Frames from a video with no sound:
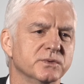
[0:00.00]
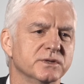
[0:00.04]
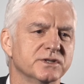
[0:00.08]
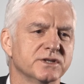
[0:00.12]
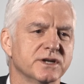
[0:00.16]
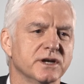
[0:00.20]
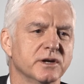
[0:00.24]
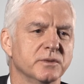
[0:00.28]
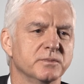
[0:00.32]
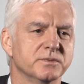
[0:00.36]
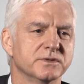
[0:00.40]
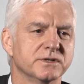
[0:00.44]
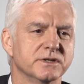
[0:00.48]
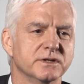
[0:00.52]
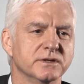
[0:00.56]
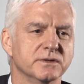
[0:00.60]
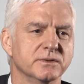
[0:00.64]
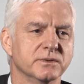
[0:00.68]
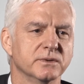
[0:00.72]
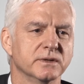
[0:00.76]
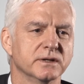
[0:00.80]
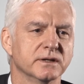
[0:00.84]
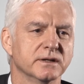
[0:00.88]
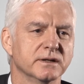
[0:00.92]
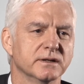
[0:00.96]
which help
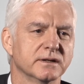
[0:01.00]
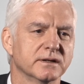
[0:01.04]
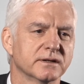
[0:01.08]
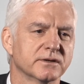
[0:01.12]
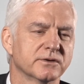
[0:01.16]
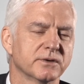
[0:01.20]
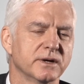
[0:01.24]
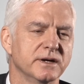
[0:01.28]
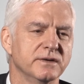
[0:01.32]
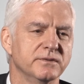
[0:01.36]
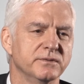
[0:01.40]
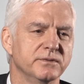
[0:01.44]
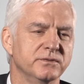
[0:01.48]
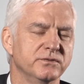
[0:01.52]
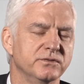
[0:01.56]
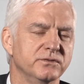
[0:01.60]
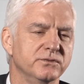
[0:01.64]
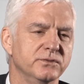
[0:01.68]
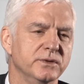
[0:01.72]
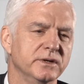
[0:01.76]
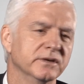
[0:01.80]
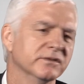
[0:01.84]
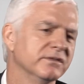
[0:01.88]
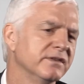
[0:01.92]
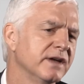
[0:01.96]
to create
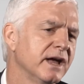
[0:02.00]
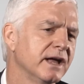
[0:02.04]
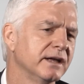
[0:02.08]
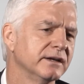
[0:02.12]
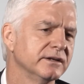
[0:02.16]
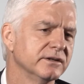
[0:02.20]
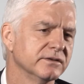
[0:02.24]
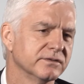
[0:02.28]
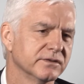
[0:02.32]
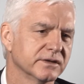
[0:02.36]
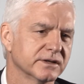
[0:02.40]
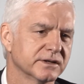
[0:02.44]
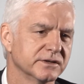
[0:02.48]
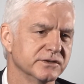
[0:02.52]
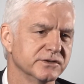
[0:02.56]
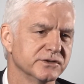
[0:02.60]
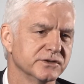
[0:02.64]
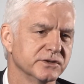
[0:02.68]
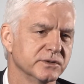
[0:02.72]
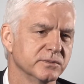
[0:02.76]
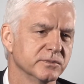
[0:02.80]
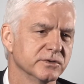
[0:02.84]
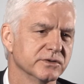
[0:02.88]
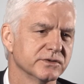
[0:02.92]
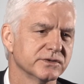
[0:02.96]
real value for
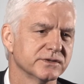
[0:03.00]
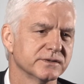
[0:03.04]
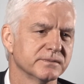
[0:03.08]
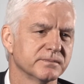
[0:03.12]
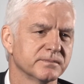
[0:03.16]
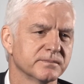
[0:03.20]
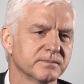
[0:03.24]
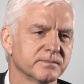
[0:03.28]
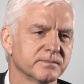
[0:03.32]
consumers.